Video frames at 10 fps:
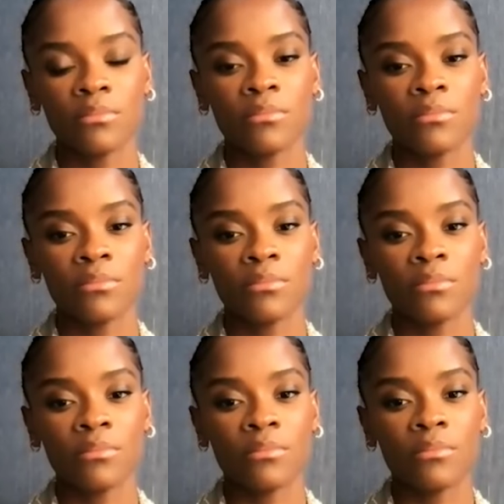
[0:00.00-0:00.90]

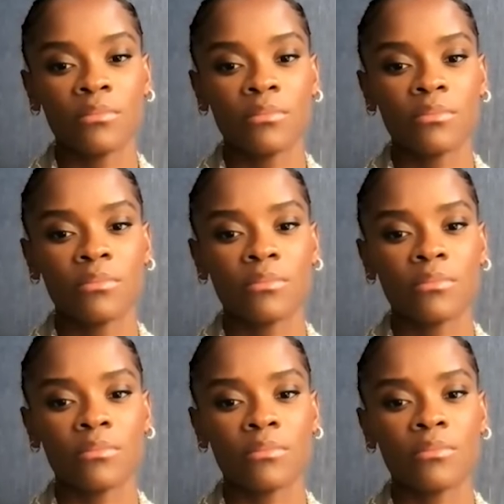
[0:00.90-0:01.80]

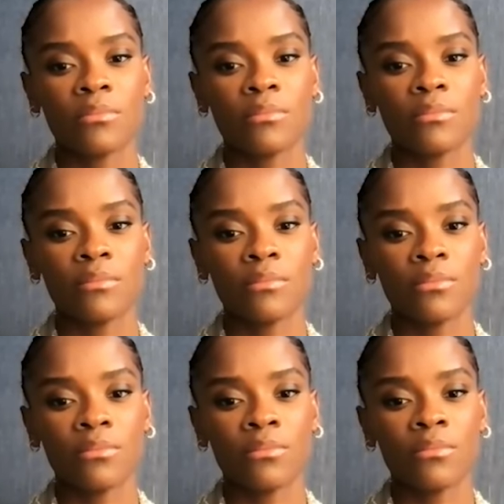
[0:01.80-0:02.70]

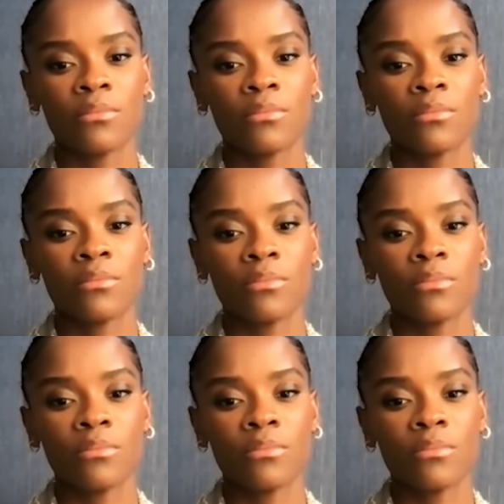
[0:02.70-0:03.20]
No words are spoken by the person on screen.